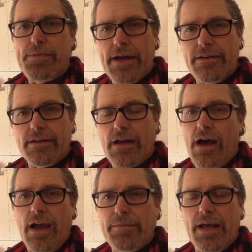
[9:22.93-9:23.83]
but
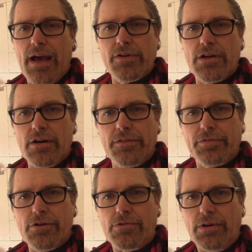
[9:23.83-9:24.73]
I'm going to have it gone
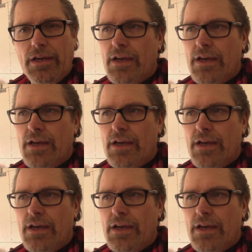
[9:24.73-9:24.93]
through.